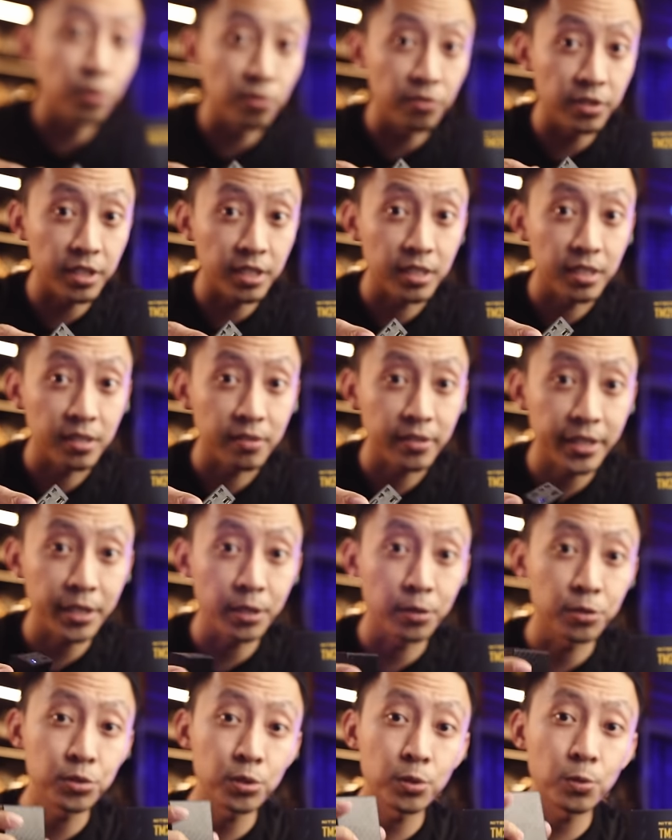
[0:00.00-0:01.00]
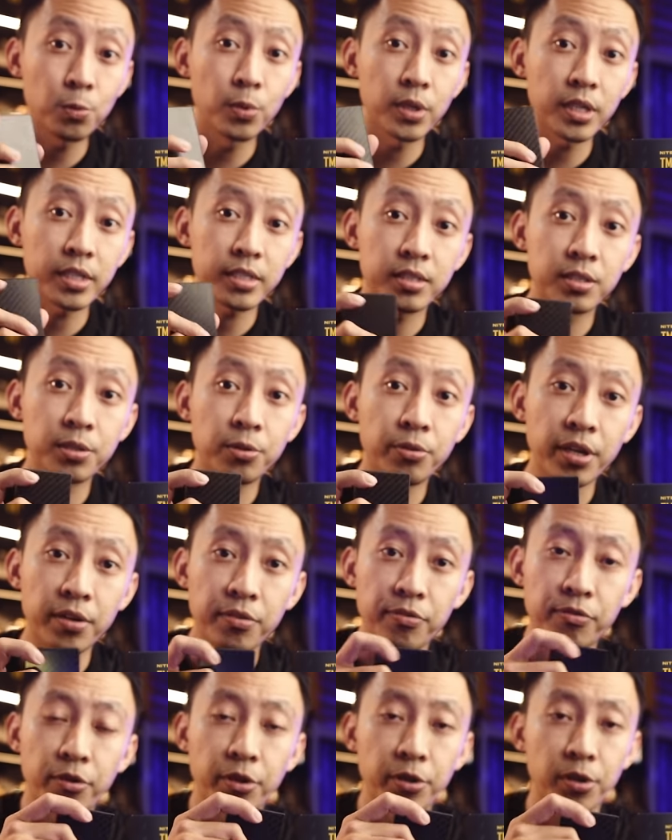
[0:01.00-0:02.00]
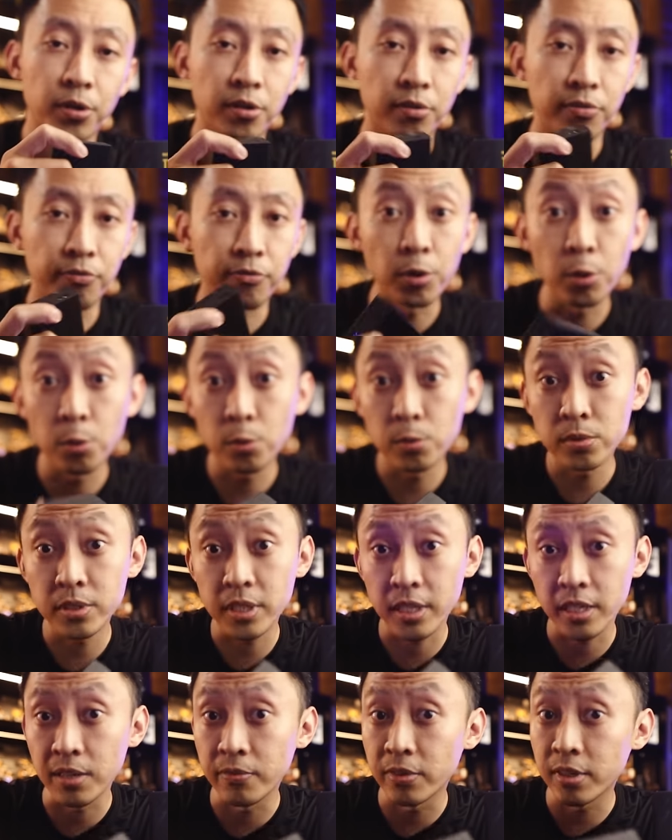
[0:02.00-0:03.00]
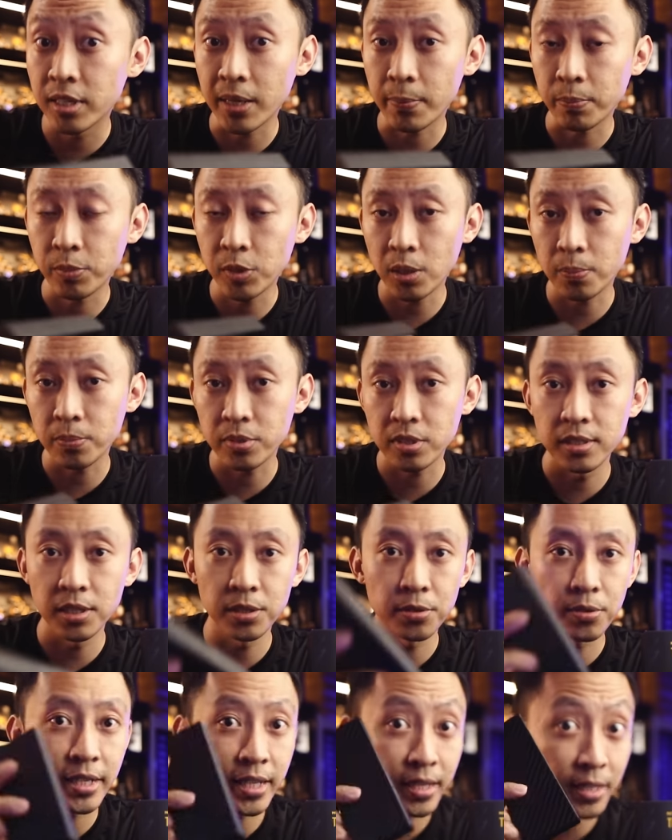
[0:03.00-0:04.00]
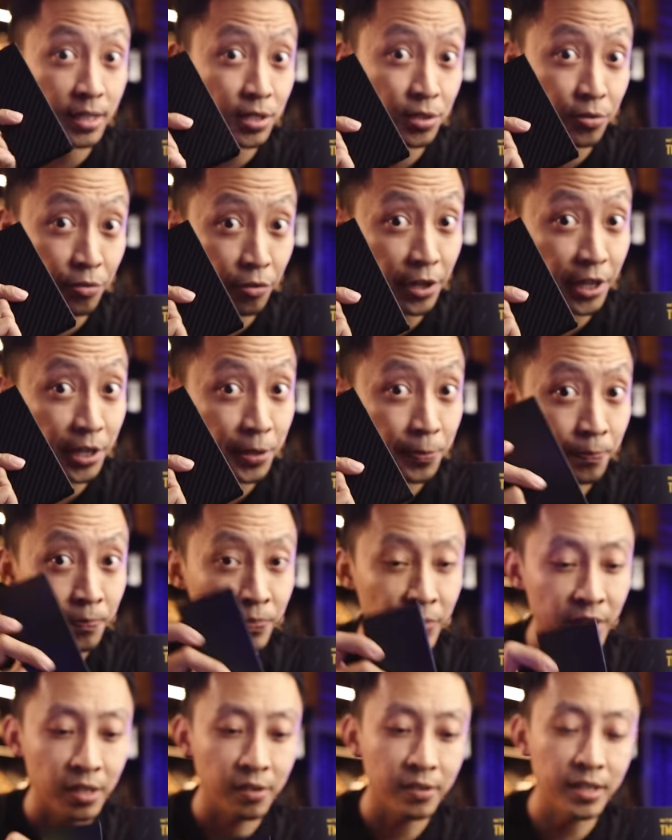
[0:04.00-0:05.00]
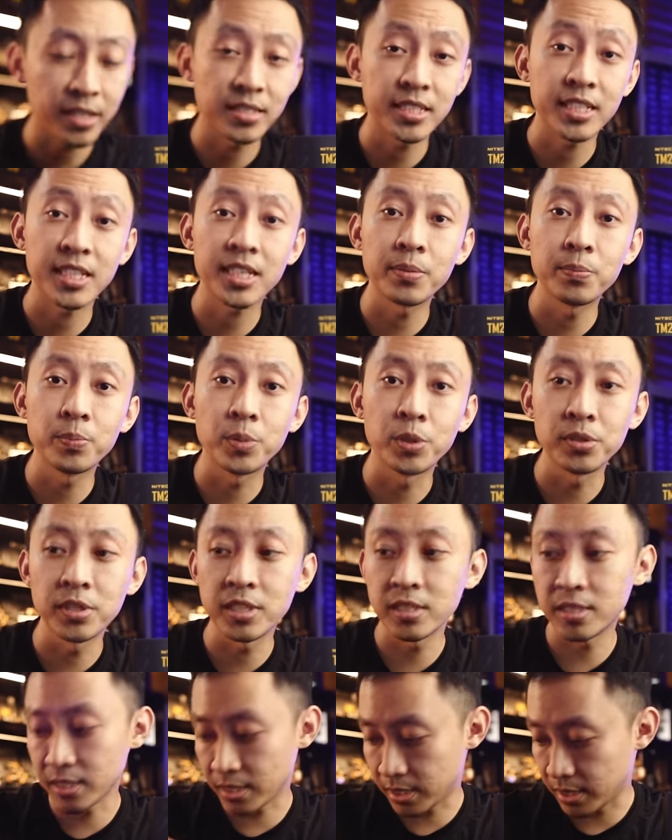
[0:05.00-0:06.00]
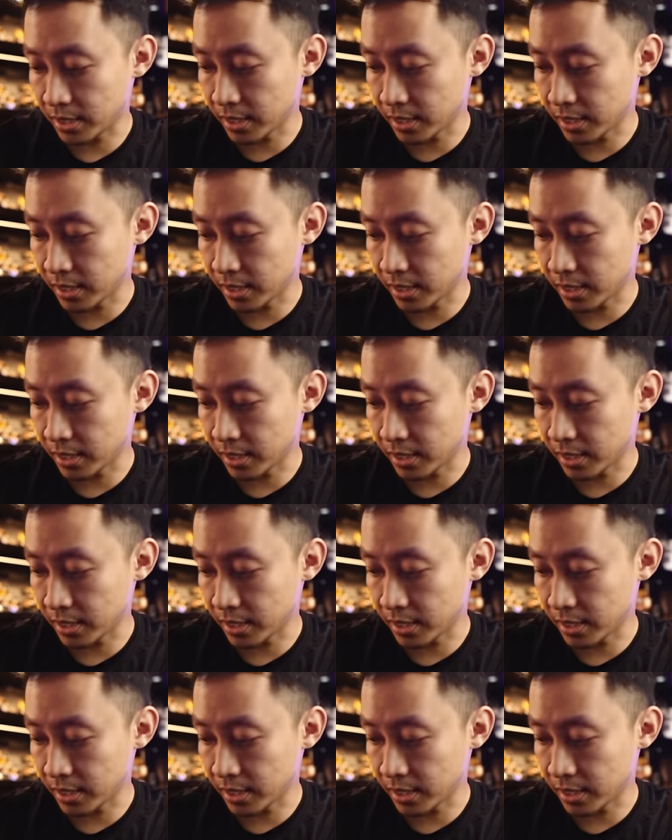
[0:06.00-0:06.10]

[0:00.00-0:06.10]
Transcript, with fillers: over, right? It also works great for your phones and even laptops. You get this free. Right, second bonus is